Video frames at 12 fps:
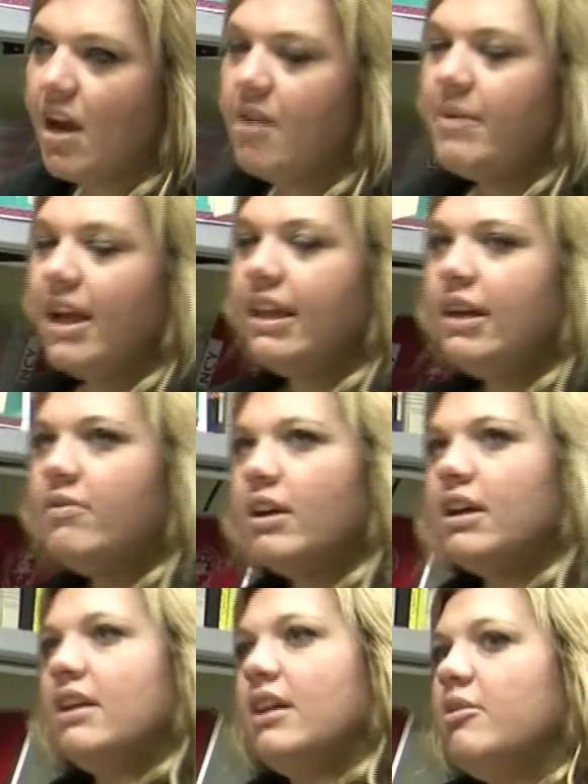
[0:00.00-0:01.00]
Um, I like
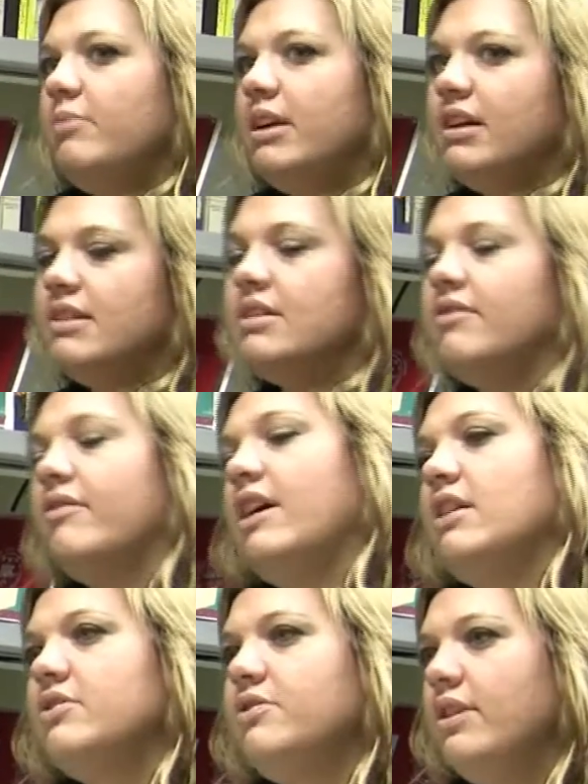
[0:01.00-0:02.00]
working here because
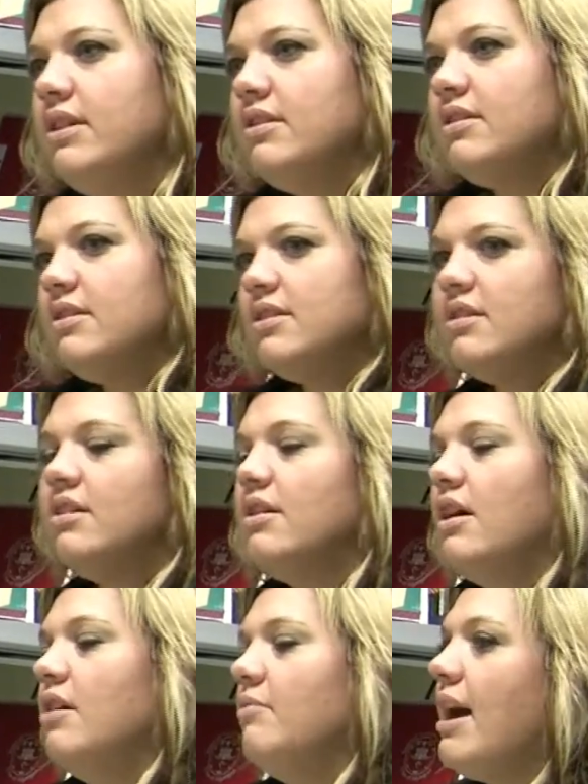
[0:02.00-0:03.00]
our student
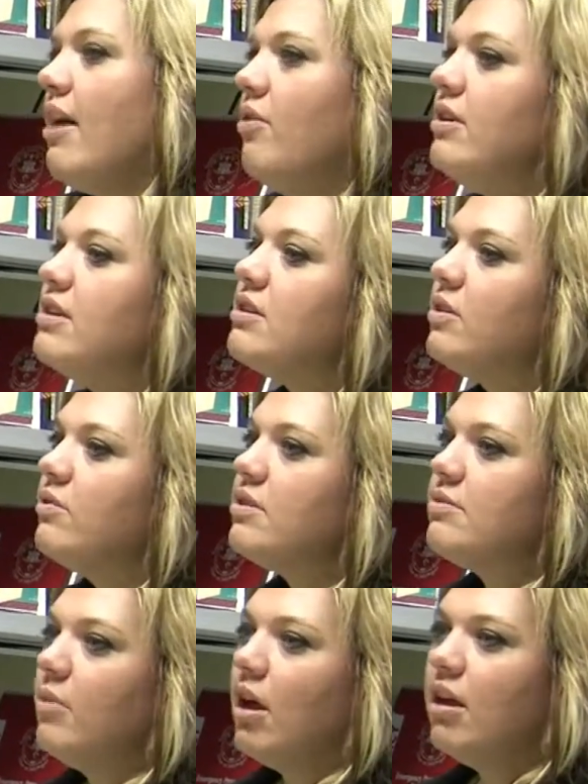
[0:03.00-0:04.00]
um, count is so
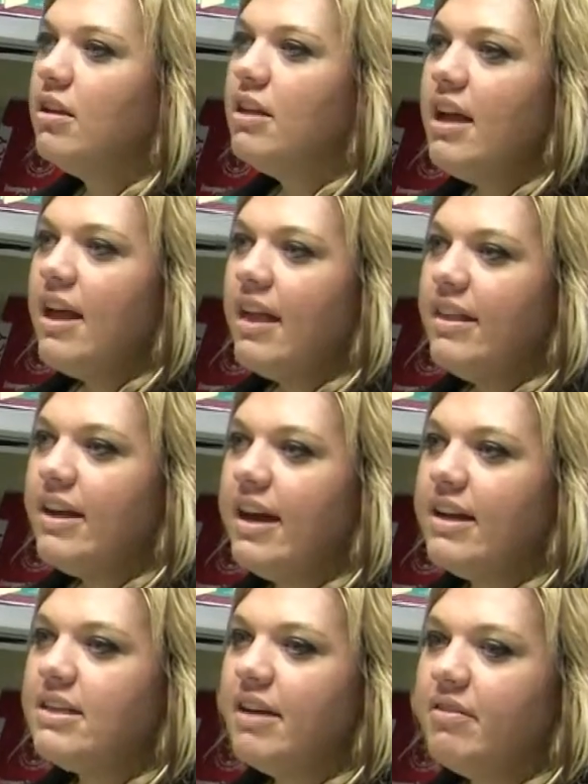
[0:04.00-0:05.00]
small
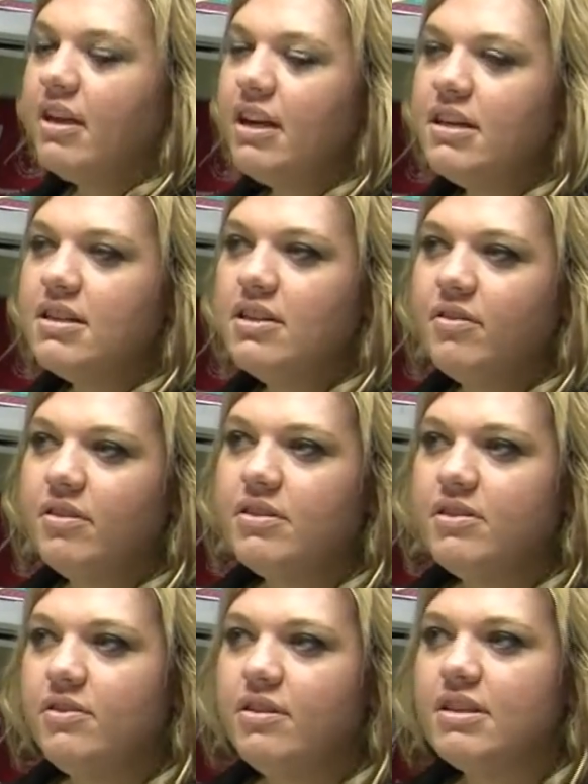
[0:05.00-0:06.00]
that I really get to know the
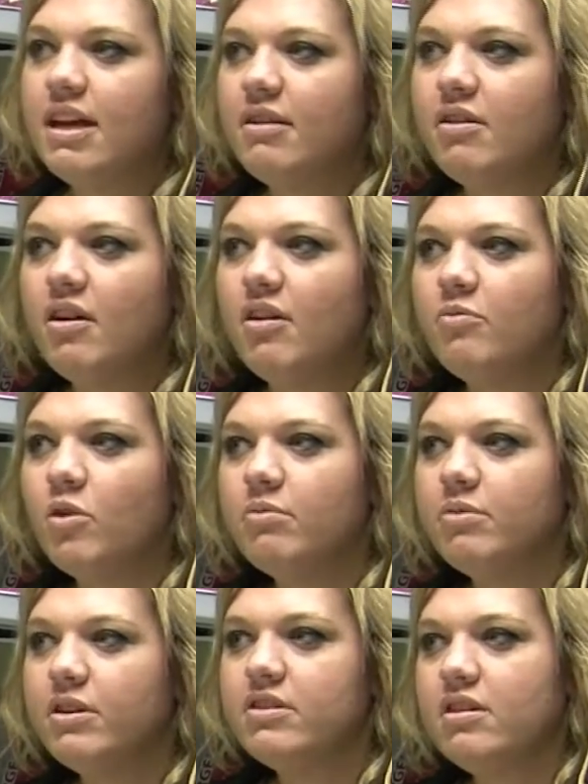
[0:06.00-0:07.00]
students on a more
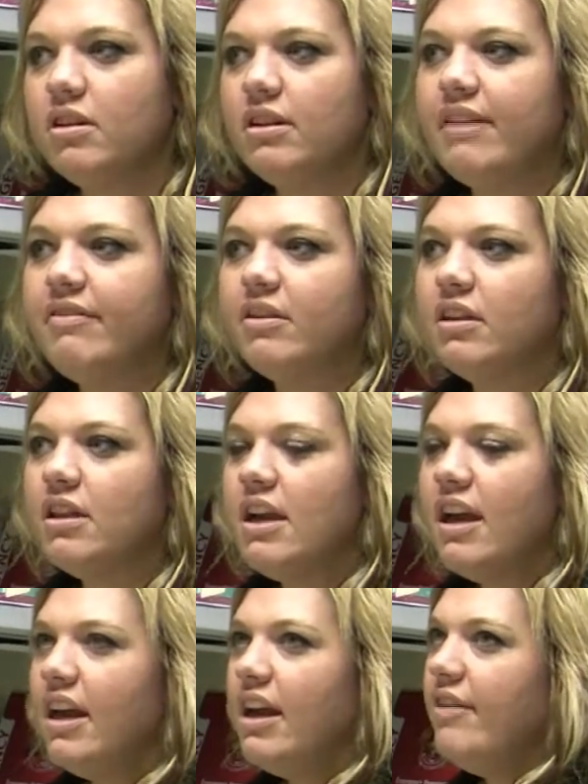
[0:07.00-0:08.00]
personal level
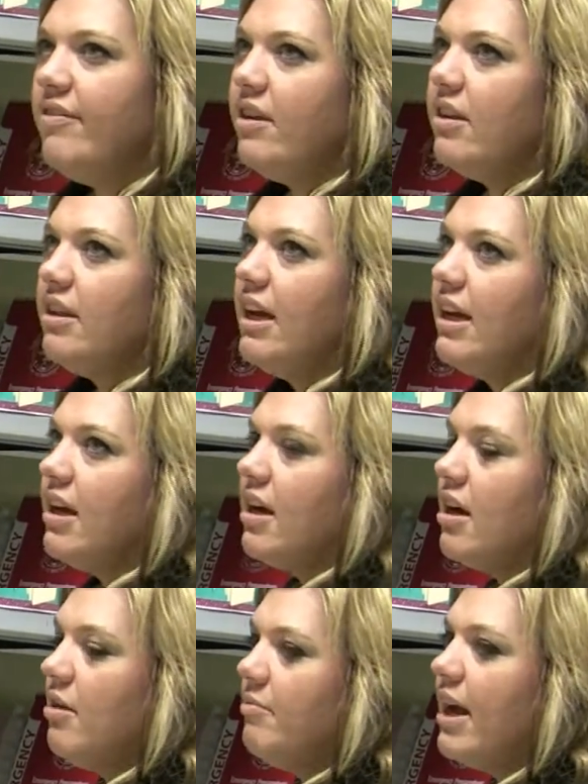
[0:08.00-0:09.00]
and I feel like
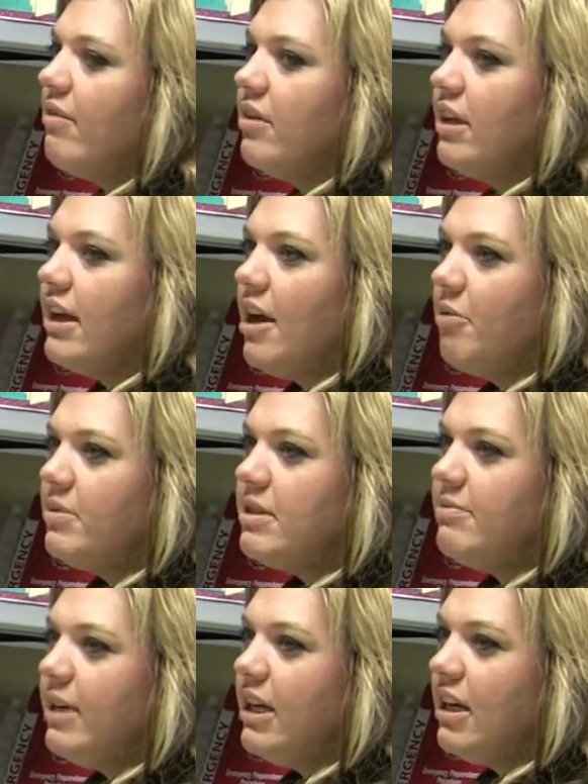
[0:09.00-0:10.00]
um, that really
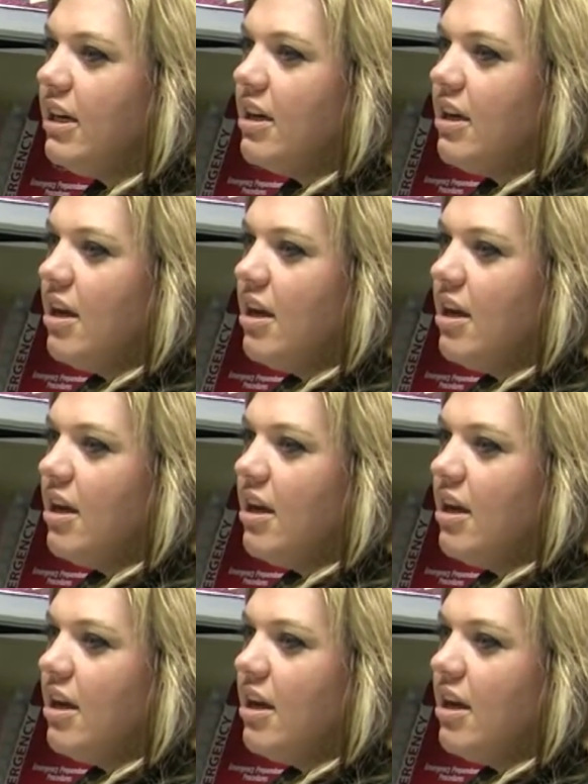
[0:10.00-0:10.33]
helps me